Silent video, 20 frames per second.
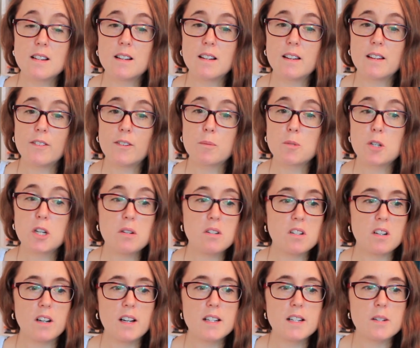if I'm too
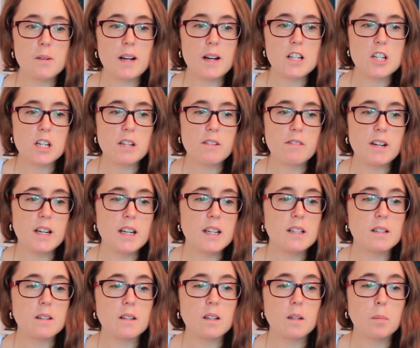tired to actually
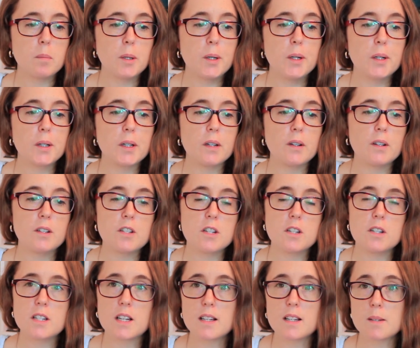read a book, I
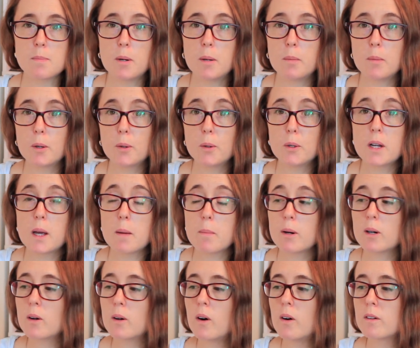do tend to put my
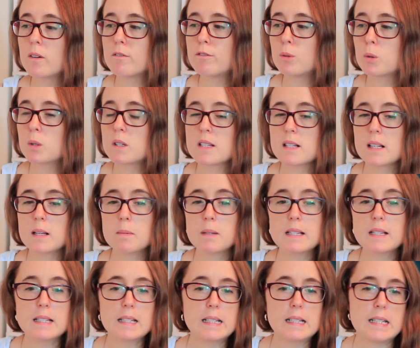audiobook on and fall asleep
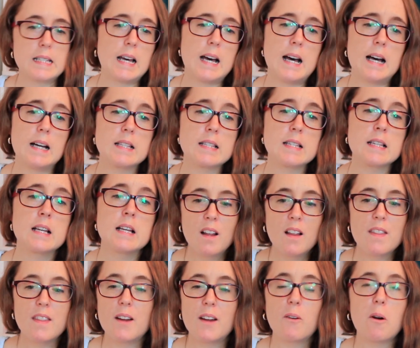listening to that.
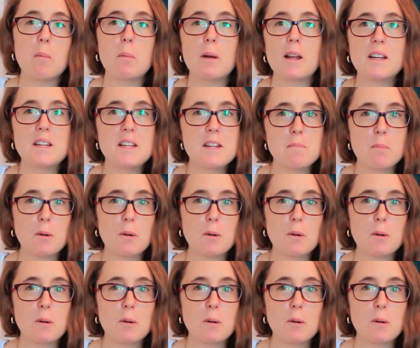There are plenty of